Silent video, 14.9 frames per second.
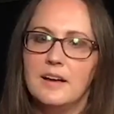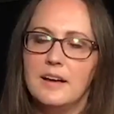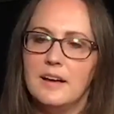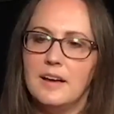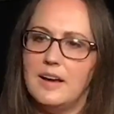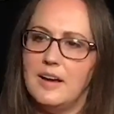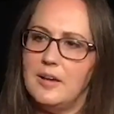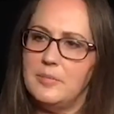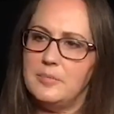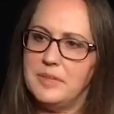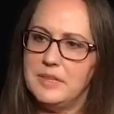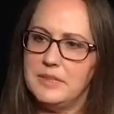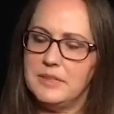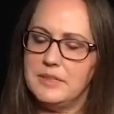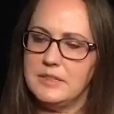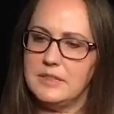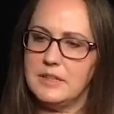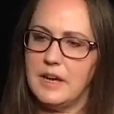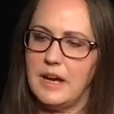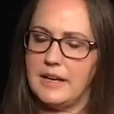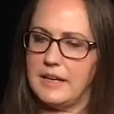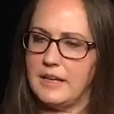
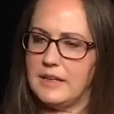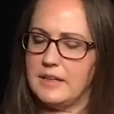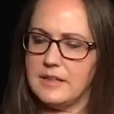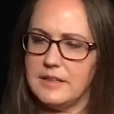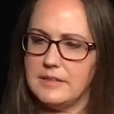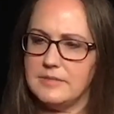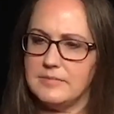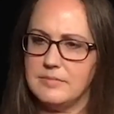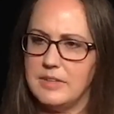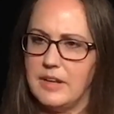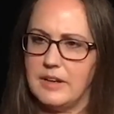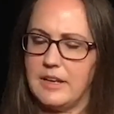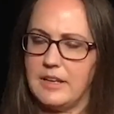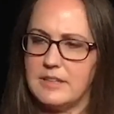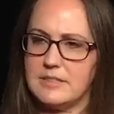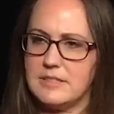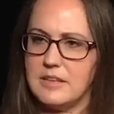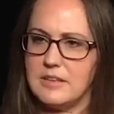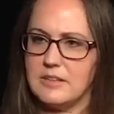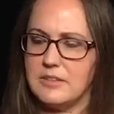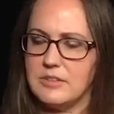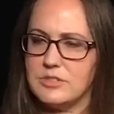I can't say
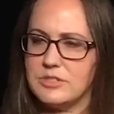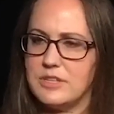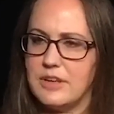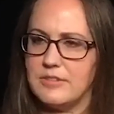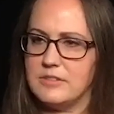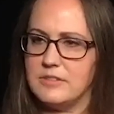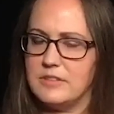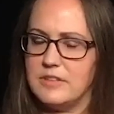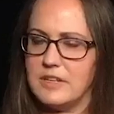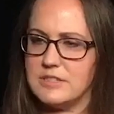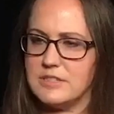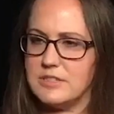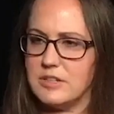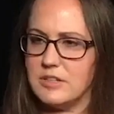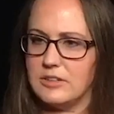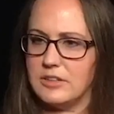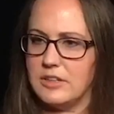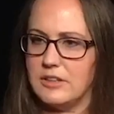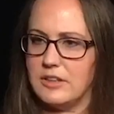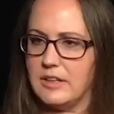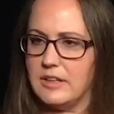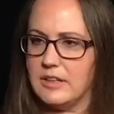that there's
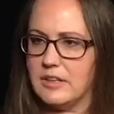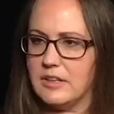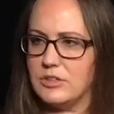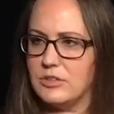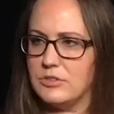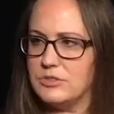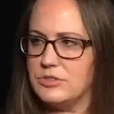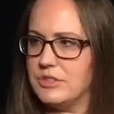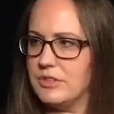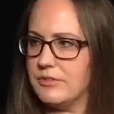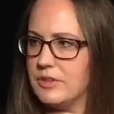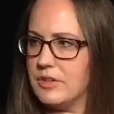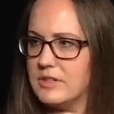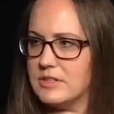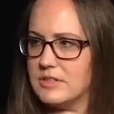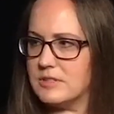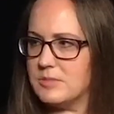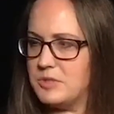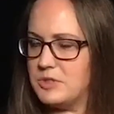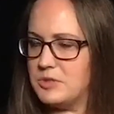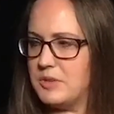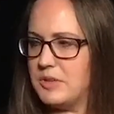necessarily like a huge difference
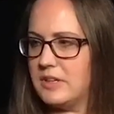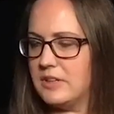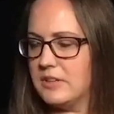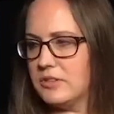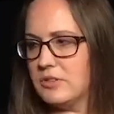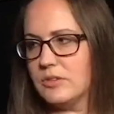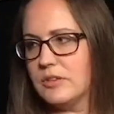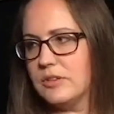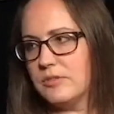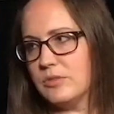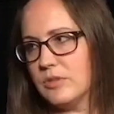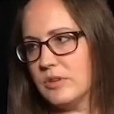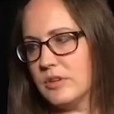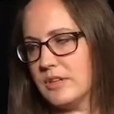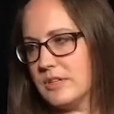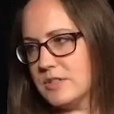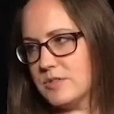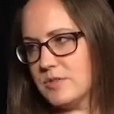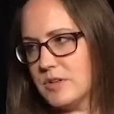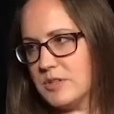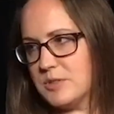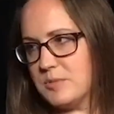between Illinois and Florida as
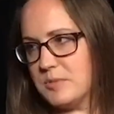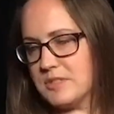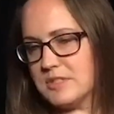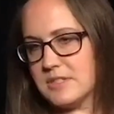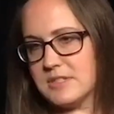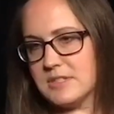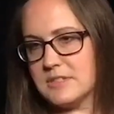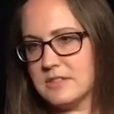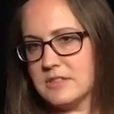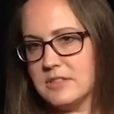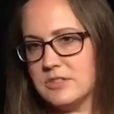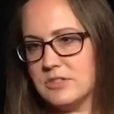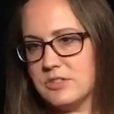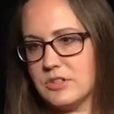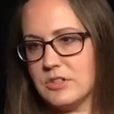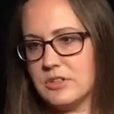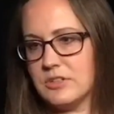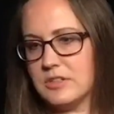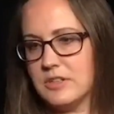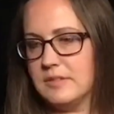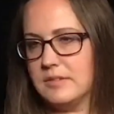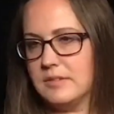far as business is
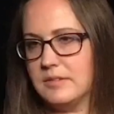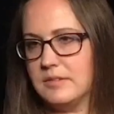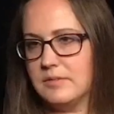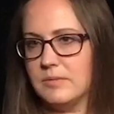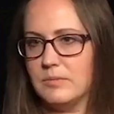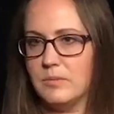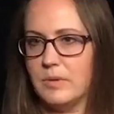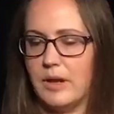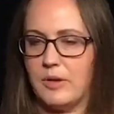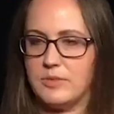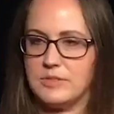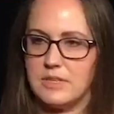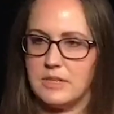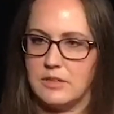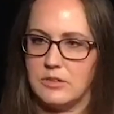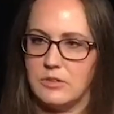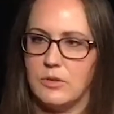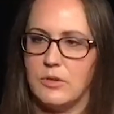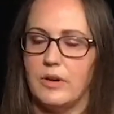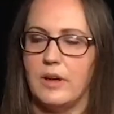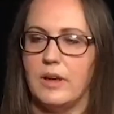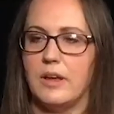concerned. When I was in
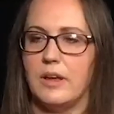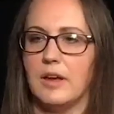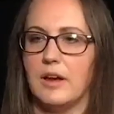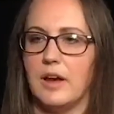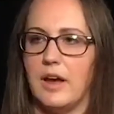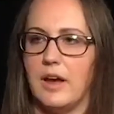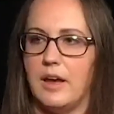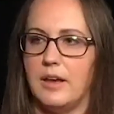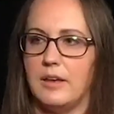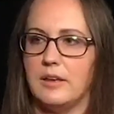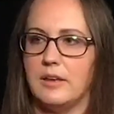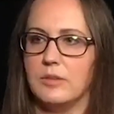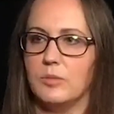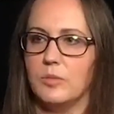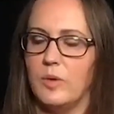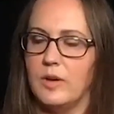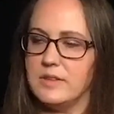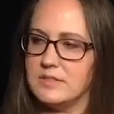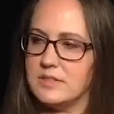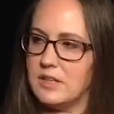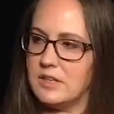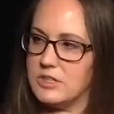Illinois, I
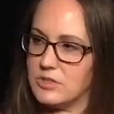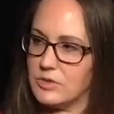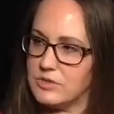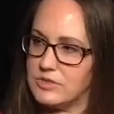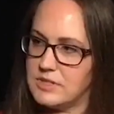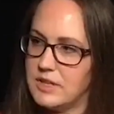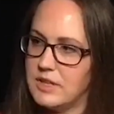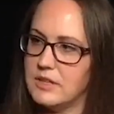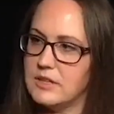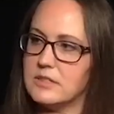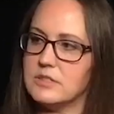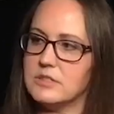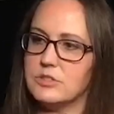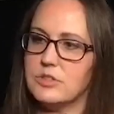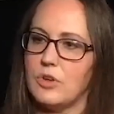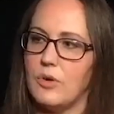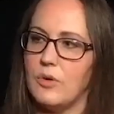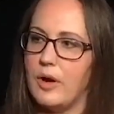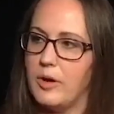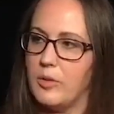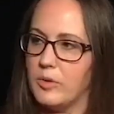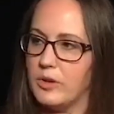was an associate, so
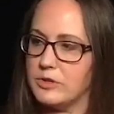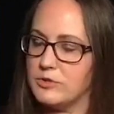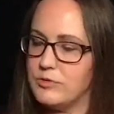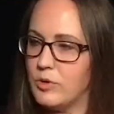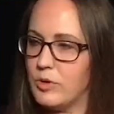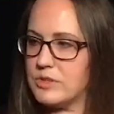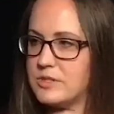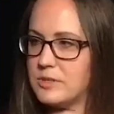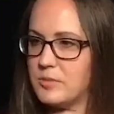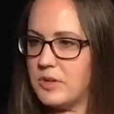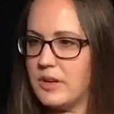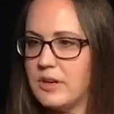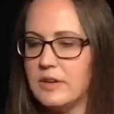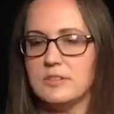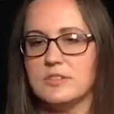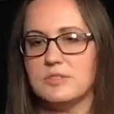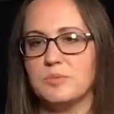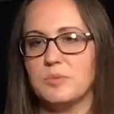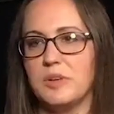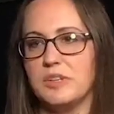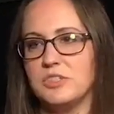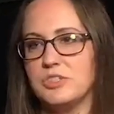I worked for someone else,
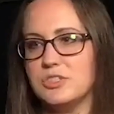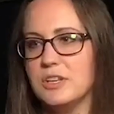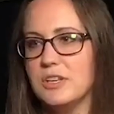which